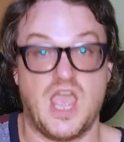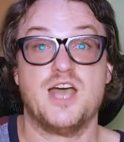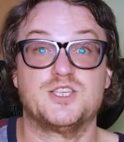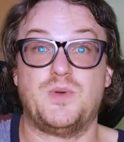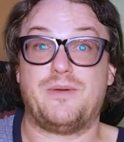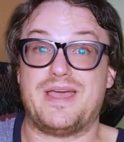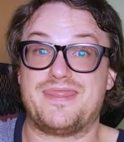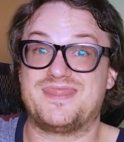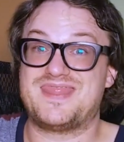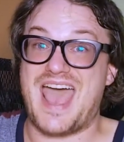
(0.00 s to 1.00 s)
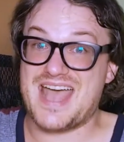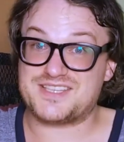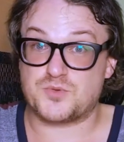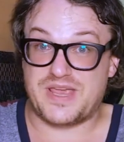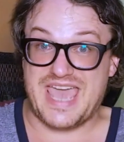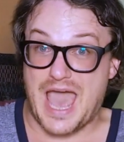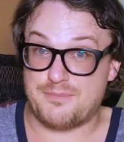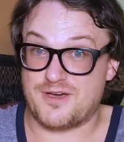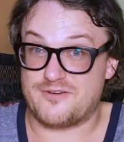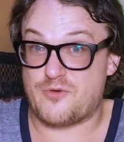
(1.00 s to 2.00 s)
So anyway, that's a recap
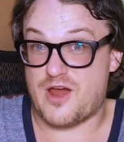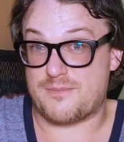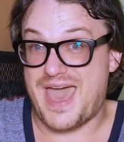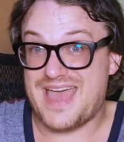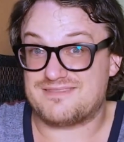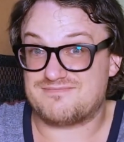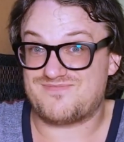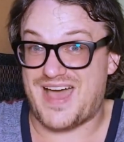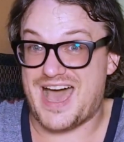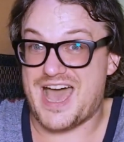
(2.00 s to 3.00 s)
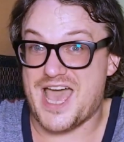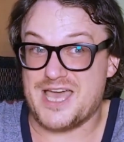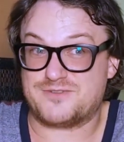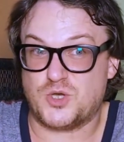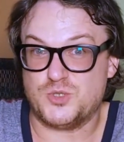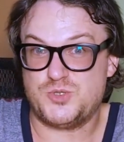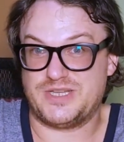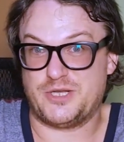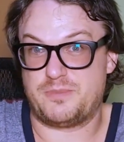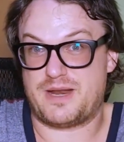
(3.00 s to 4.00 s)
of where I'm at. I've told you a
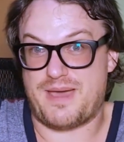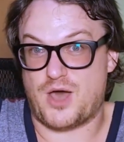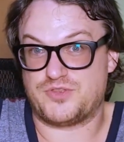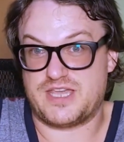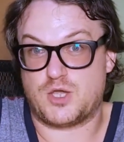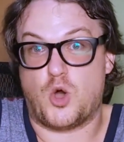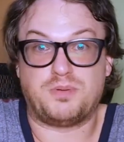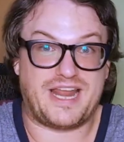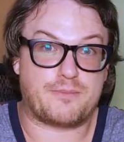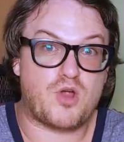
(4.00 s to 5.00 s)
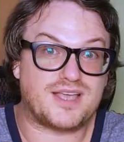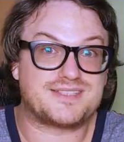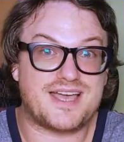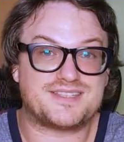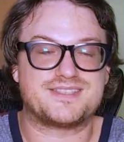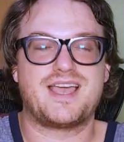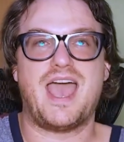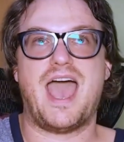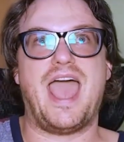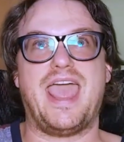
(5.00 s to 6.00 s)
little bit about the goal planning process
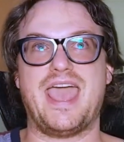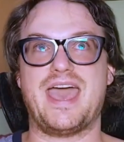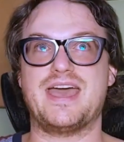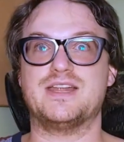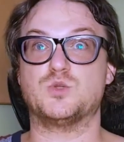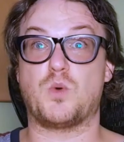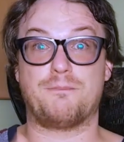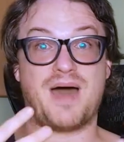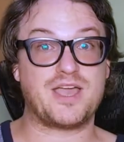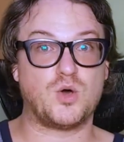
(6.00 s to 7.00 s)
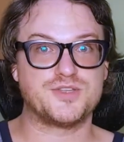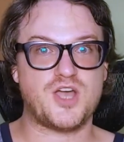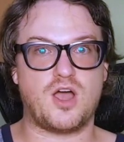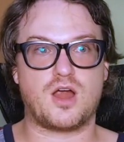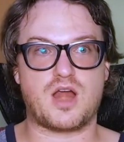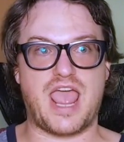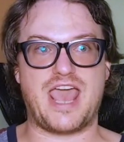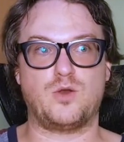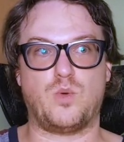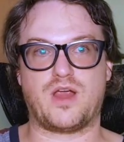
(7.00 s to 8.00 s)
and what my goals are
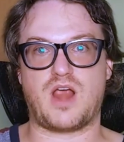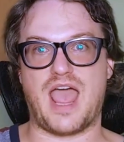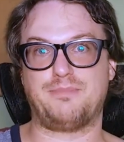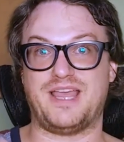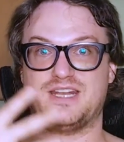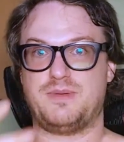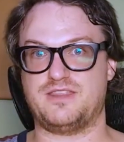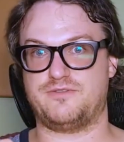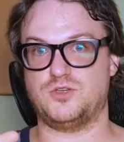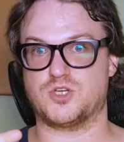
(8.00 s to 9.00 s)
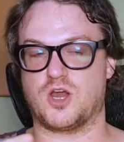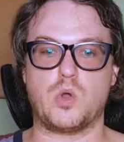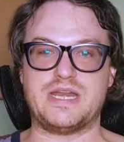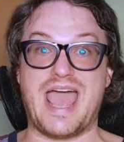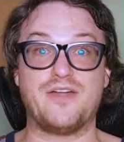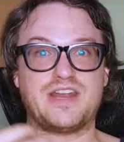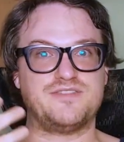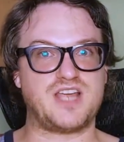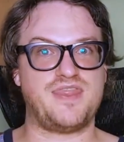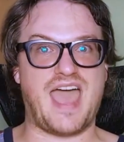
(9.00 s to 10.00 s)
and where I plan to be in the future. Now that I've
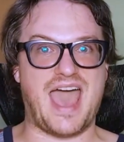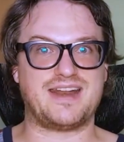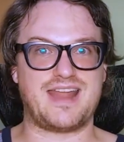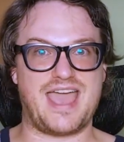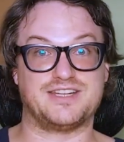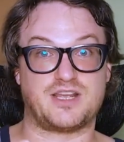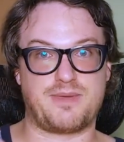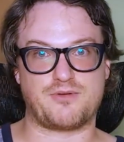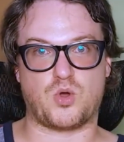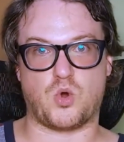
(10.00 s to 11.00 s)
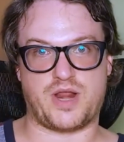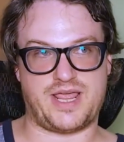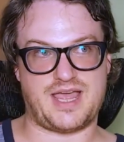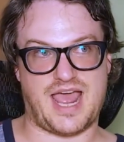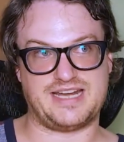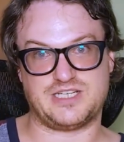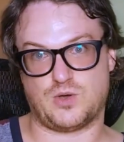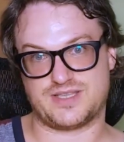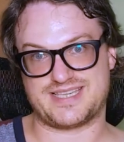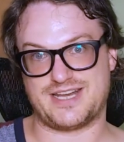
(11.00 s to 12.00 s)
done that and done my recording, I need to go
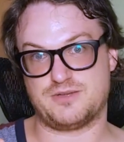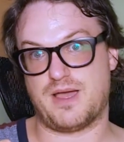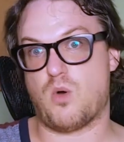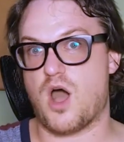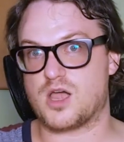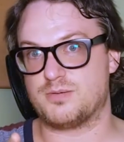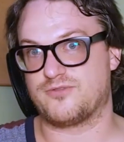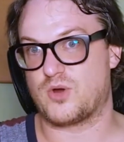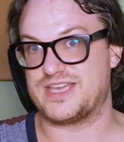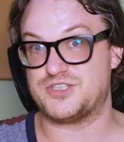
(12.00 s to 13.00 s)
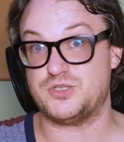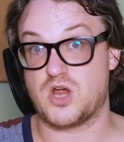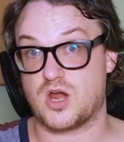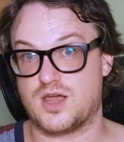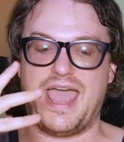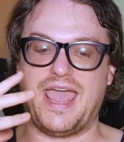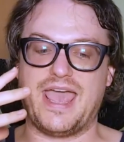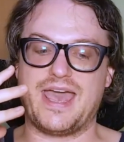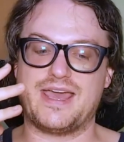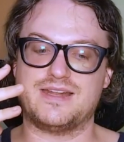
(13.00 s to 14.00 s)
outside and do my walk before it gets too dark
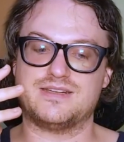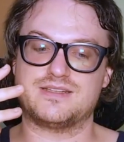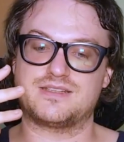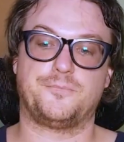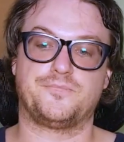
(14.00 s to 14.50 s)
and